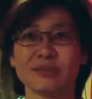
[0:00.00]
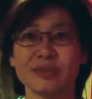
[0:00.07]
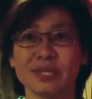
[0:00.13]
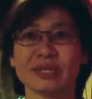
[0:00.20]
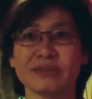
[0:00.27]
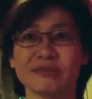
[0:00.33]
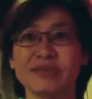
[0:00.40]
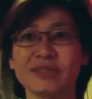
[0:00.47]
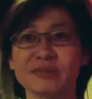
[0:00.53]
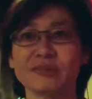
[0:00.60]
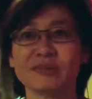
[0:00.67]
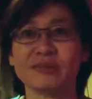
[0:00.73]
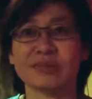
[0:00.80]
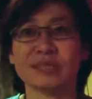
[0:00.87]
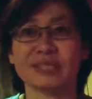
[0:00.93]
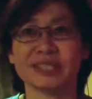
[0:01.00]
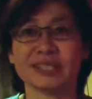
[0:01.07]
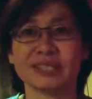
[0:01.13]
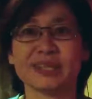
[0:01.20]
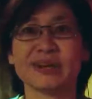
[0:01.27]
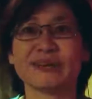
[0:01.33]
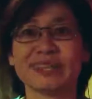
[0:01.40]
we can feel from the
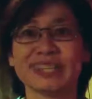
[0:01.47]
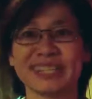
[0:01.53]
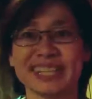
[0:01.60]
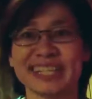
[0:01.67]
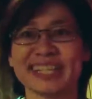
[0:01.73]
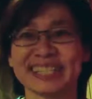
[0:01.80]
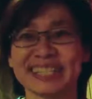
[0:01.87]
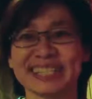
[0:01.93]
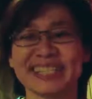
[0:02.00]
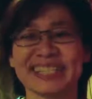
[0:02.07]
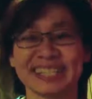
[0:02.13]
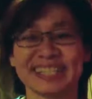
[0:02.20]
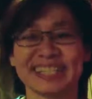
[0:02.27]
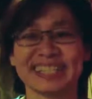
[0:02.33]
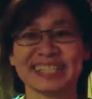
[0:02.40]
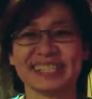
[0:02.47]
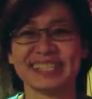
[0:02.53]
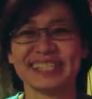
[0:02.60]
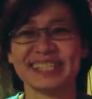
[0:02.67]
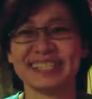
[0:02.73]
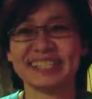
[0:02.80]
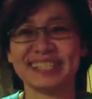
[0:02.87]
crowd, I guess.
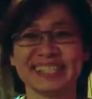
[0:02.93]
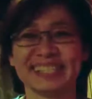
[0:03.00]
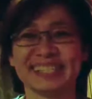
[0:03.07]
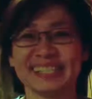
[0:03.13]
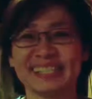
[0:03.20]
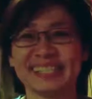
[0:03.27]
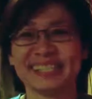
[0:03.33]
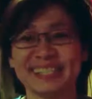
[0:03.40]
Yeah.